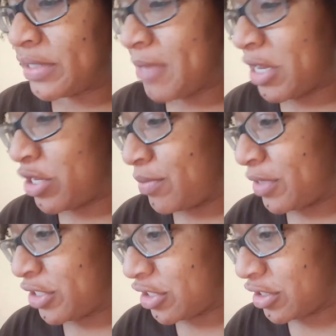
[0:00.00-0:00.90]

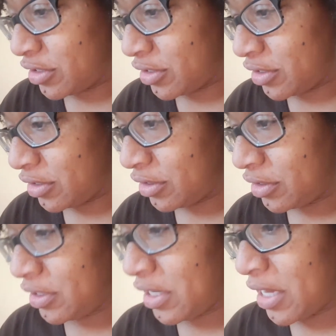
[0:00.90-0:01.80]
Manumission,
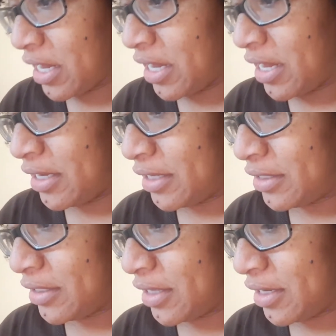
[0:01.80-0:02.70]
and